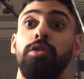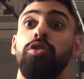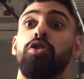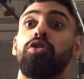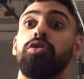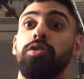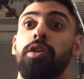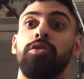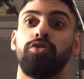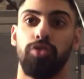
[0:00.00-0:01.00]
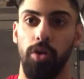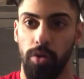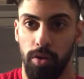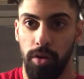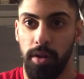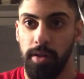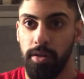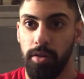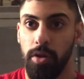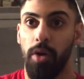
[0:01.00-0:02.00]
the control
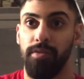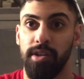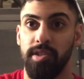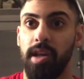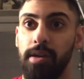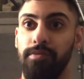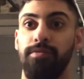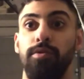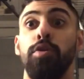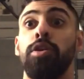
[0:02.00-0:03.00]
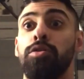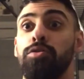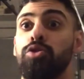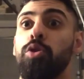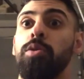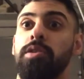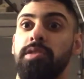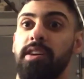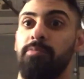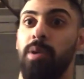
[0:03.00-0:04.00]
of yourself. You can control
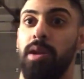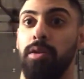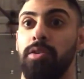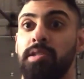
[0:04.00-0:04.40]
yourself better.